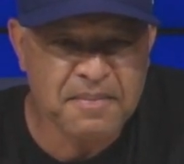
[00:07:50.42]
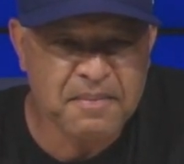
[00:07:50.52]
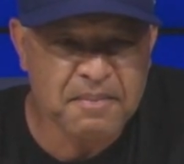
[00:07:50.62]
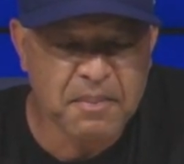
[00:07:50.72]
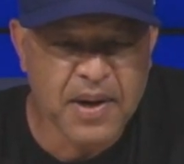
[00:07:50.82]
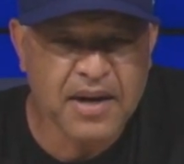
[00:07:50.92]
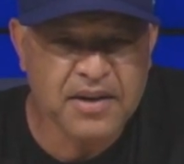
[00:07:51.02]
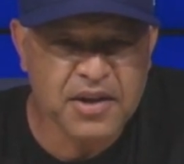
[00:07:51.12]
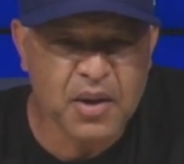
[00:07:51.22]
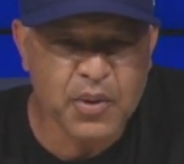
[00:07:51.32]
But,
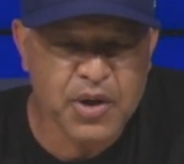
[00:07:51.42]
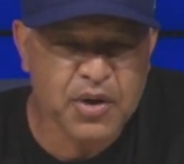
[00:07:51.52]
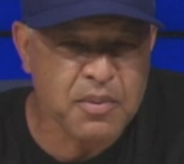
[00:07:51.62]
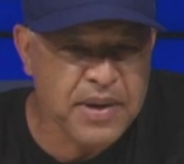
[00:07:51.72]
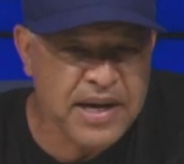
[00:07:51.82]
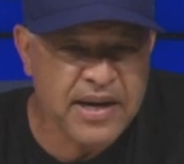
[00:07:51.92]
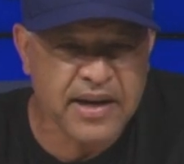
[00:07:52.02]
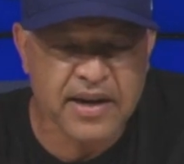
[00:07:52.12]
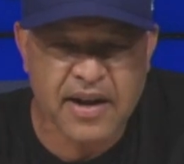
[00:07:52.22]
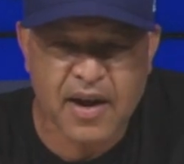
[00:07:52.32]
you know, when you're competing
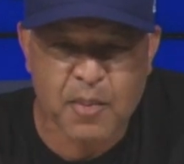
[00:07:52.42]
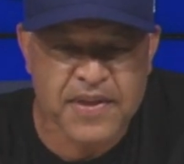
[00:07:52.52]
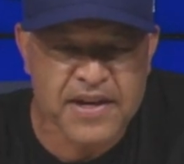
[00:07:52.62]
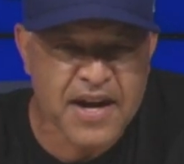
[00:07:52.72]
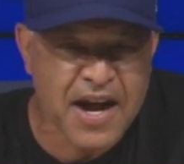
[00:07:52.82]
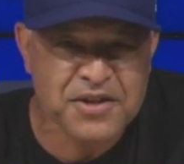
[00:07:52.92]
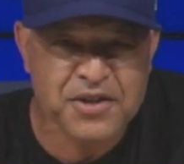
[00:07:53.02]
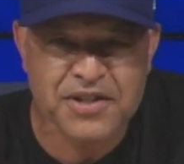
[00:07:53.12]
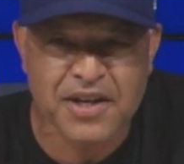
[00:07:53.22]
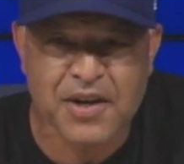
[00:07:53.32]
and helping the
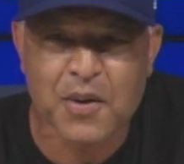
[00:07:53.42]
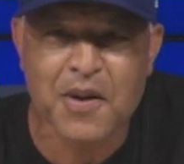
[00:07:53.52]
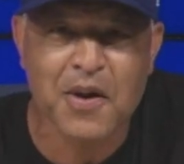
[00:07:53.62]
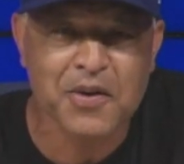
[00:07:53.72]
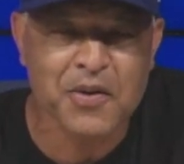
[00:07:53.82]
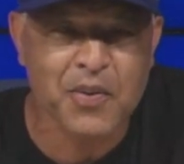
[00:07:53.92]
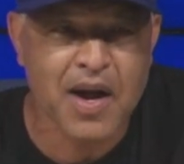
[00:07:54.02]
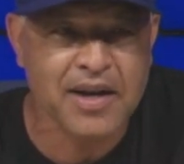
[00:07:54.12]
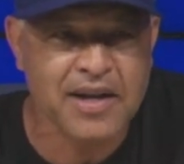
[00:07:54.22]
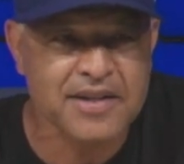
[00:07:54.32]
Dodgers and no longer the
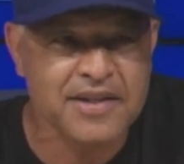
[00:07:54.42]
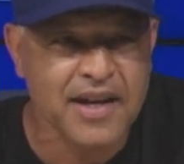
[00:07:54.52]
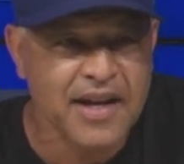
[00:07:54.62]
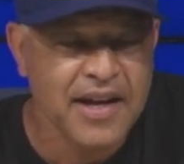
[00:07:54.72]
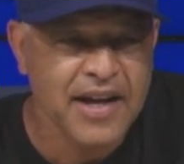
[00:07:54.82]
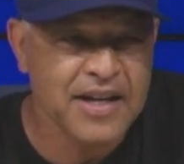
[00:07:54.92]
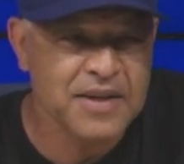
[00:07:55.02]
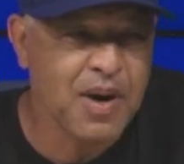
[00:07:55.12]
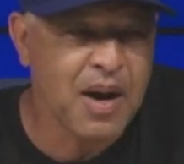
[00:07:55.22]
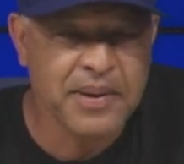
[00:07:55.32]
Rockies, it's
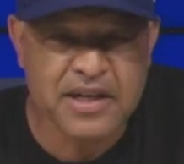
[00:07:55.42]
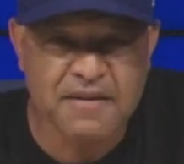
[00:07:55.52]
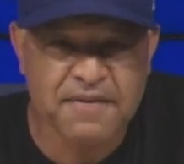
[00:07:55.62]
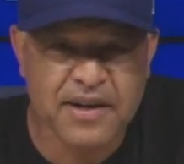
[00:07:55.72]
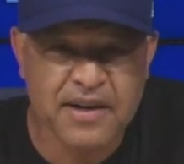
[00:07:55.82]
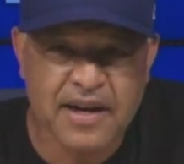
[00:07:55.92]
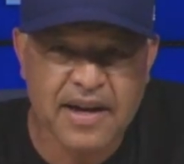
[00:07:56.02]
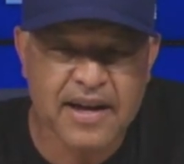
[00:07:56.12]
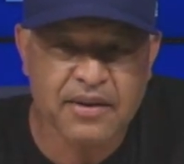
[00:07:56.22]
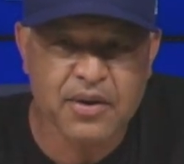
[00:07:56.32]
probably different.
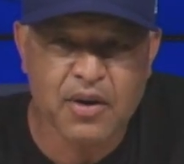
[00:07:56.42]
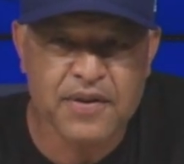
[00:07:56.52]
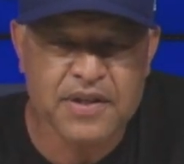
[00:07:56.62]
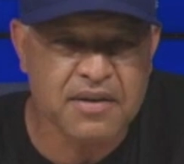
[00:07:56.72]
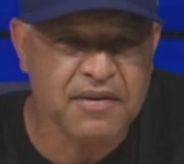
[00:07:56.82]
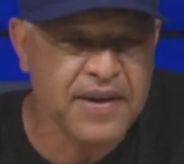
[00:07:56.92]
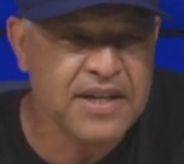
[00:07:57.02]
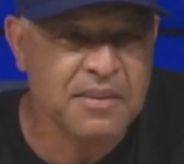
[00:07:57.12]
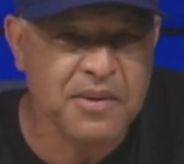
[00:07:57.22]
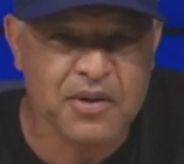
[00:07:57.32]
I don't know if he's ever
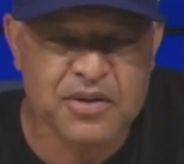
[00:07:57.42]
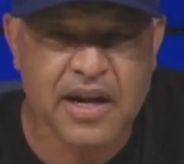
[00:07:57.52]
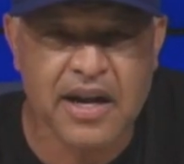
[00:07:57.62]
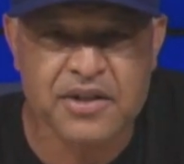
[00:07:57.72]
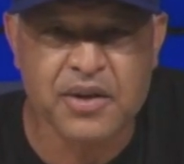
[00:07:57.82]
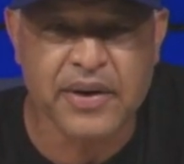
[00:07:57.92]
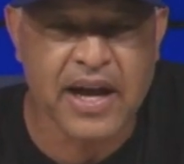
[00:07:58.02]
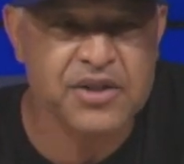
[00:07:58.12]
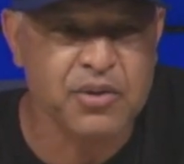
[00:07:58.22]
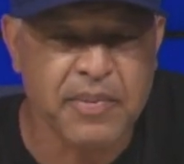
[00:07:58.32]
faced some of those guys, you know, in an
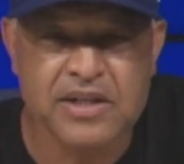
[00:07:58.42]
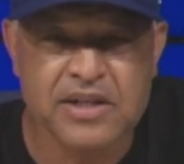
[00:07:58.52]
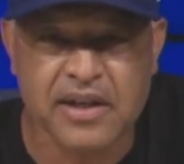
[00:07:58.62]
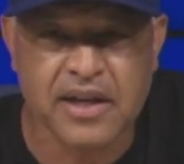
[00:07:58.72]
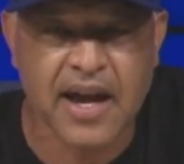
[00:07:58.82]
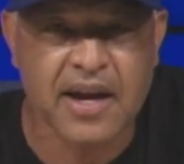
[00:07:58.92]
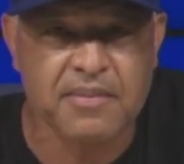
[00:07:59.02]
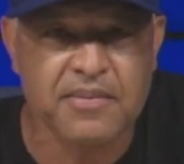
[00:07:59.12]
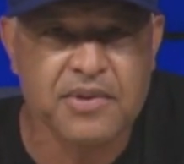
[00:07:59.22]
actual major league game.